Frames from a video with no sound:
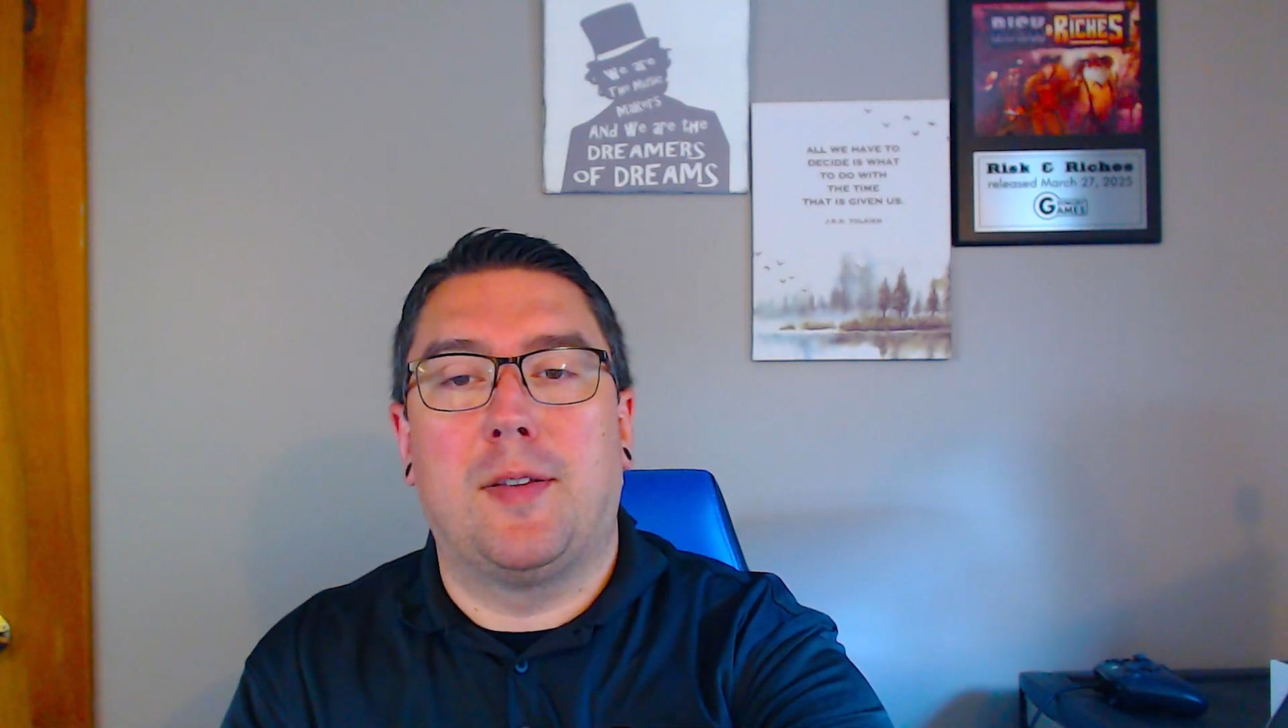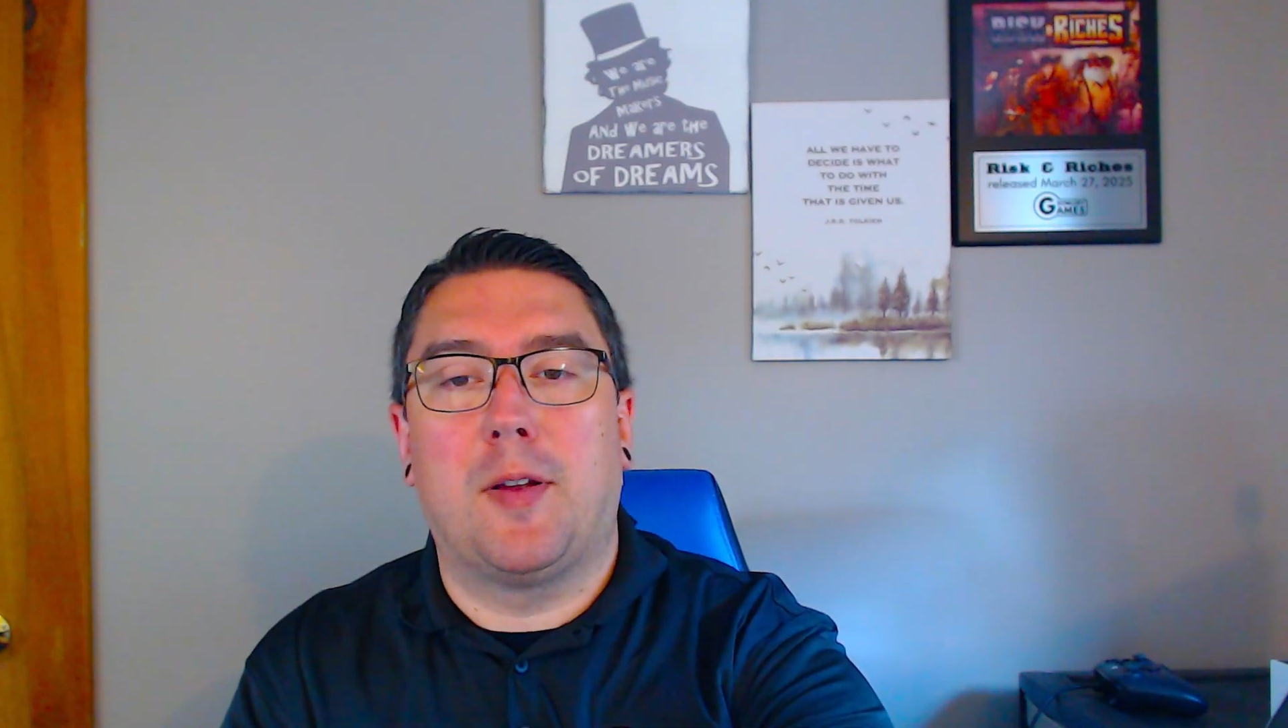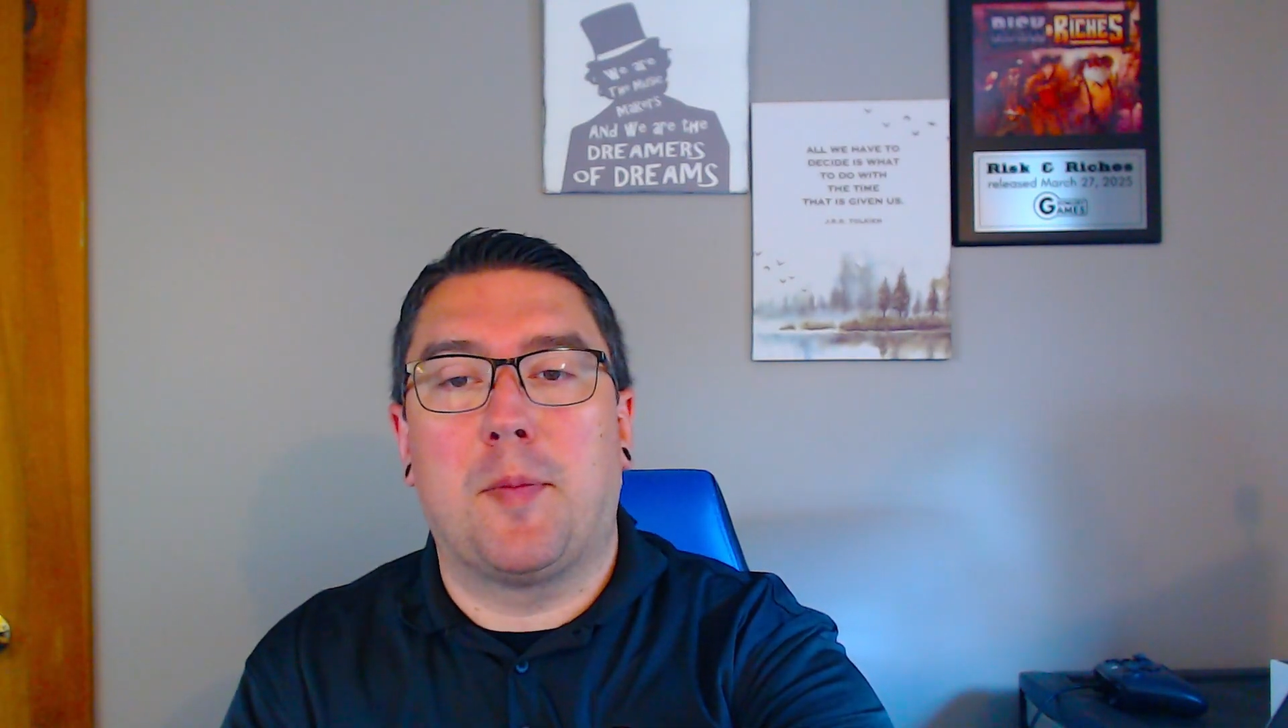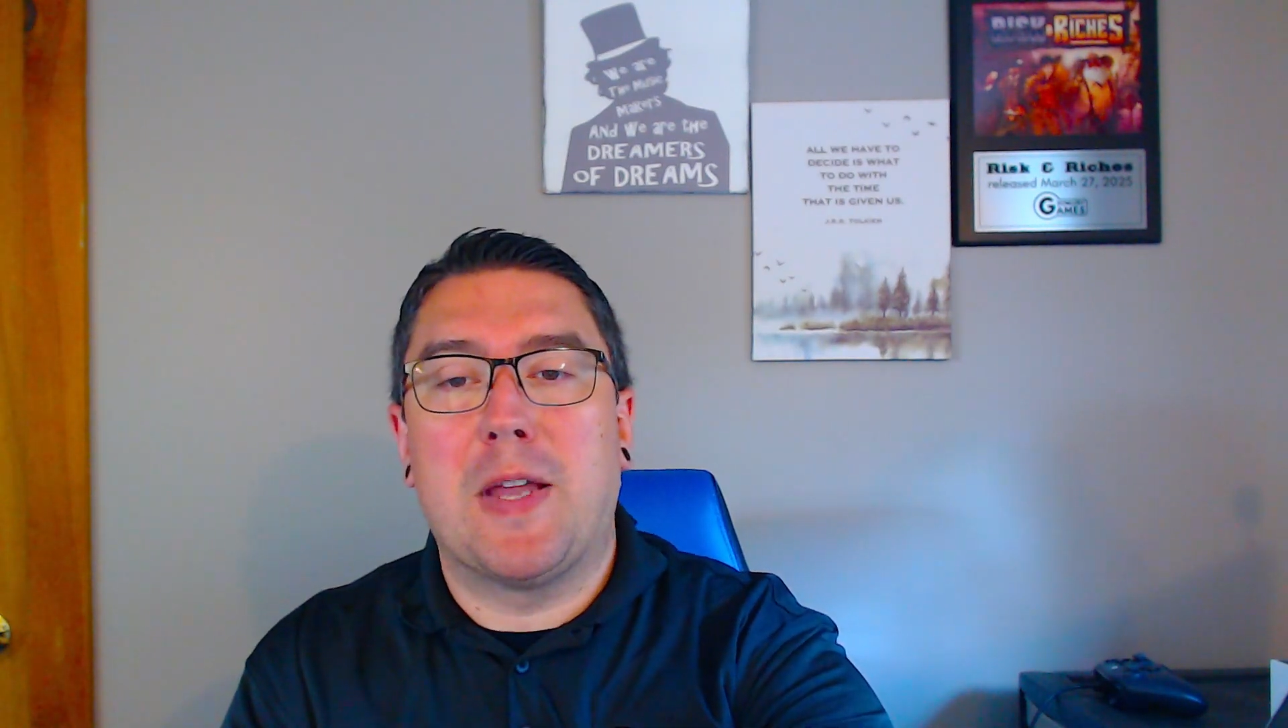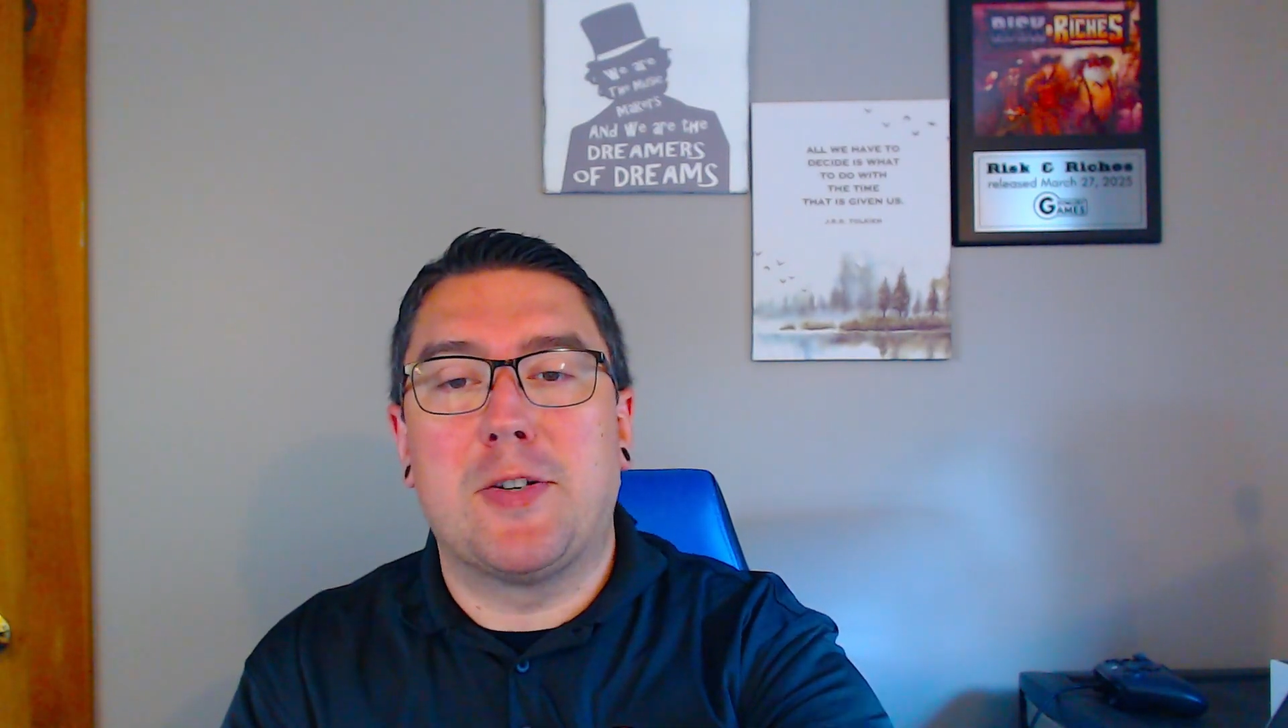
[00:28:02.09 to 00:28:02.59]

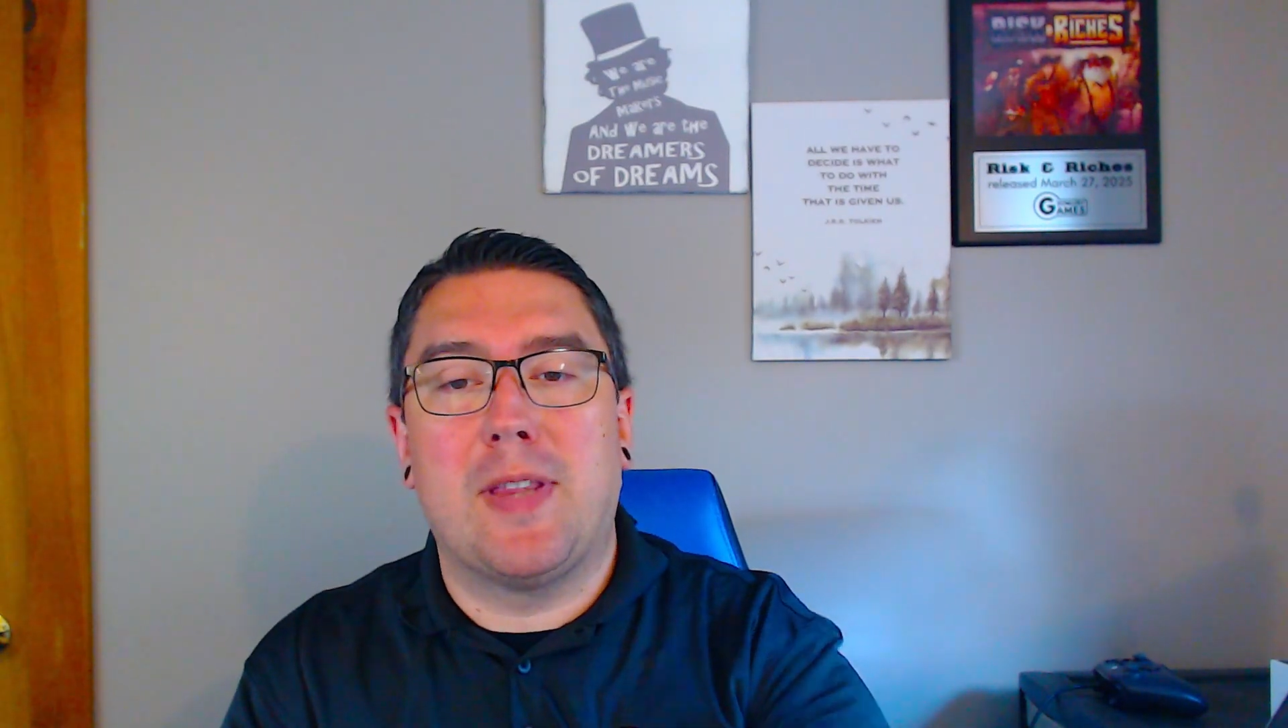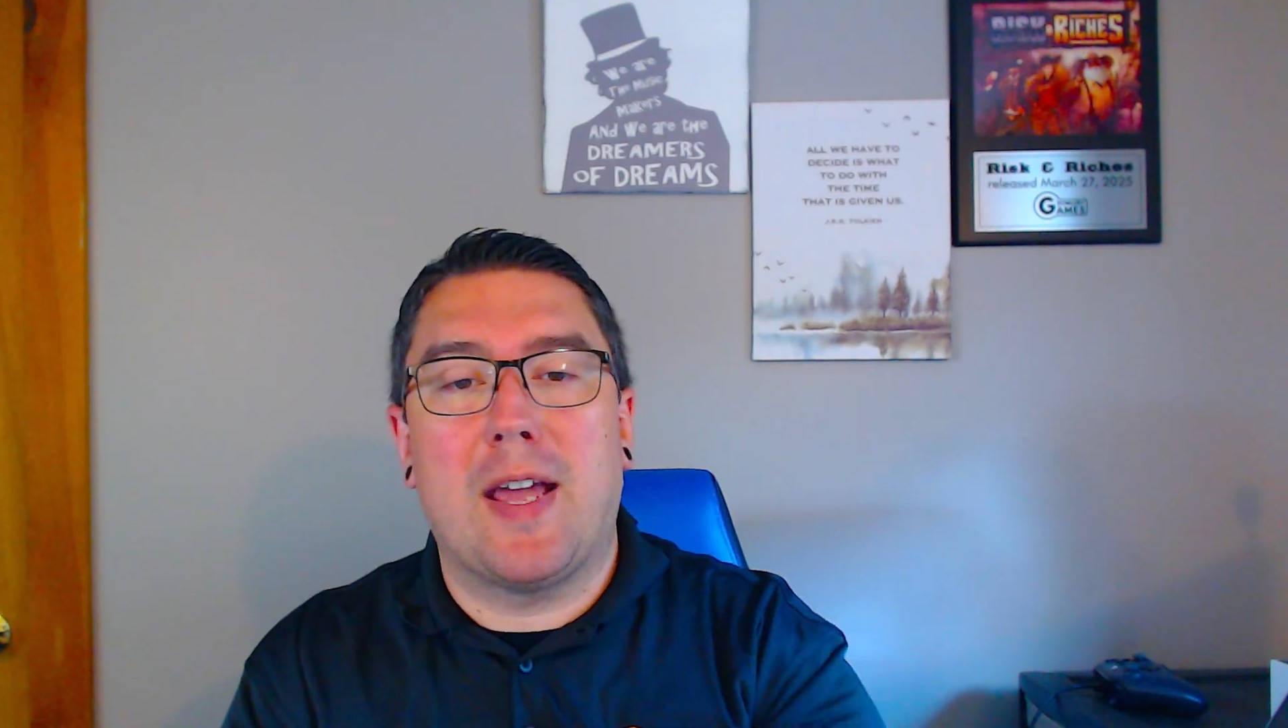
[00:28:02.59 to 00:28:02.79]
to mention